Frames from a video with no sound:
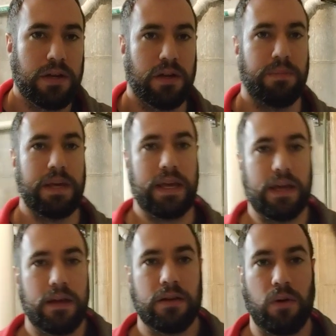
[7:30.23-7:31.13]
could
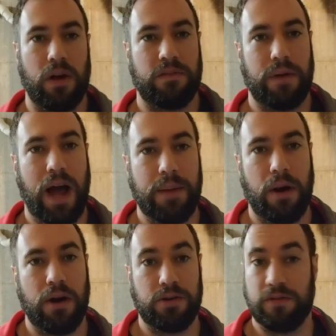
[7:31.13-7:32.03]
be going from a high
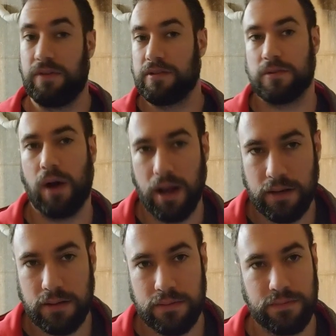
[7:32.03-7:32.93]
bar to a front
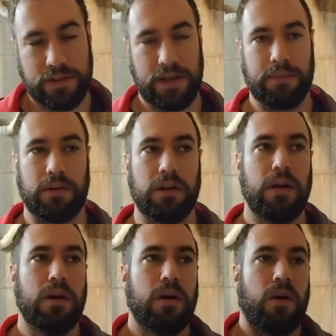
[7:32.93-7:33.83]
squat, for example,